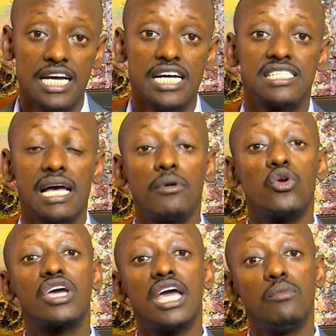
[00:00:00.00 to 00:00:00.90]
Someone
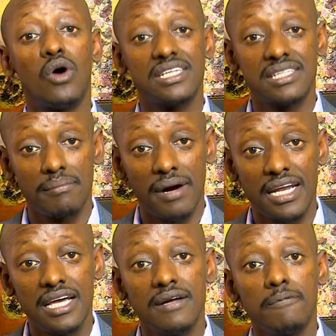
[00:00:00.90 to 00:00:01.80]
who came wanting the
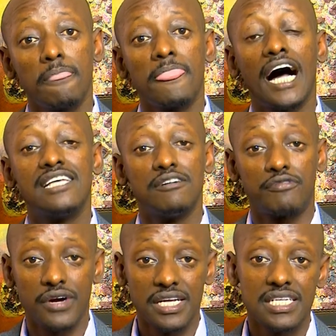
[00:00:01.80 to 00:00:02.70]
money as a
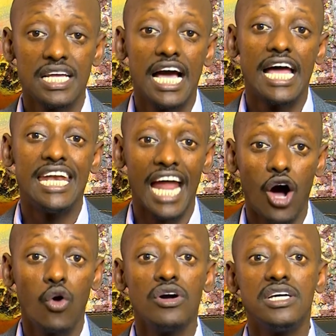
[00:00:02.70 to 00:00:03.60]
friend
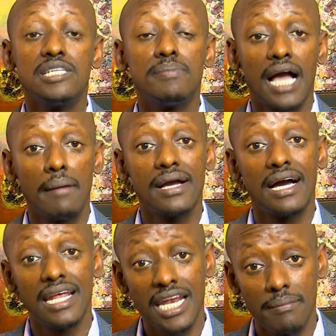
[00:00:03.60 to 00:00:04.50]
now is becoming
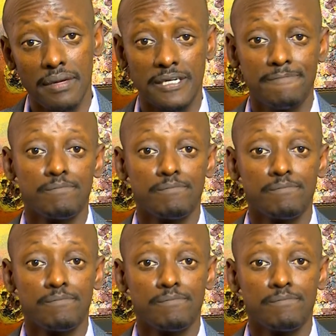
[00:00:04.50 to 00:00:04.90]
an enemy.